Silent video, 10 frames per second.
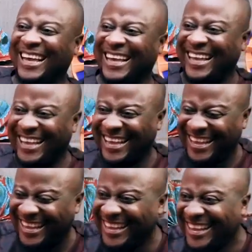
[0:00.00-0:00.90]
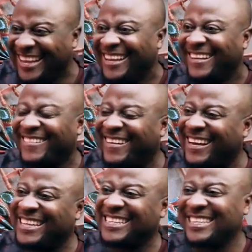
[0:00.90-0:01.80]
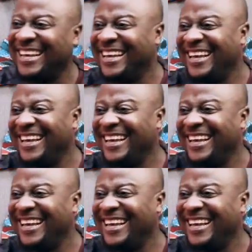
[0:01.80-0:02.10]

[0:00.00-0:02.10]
as well. The money as well is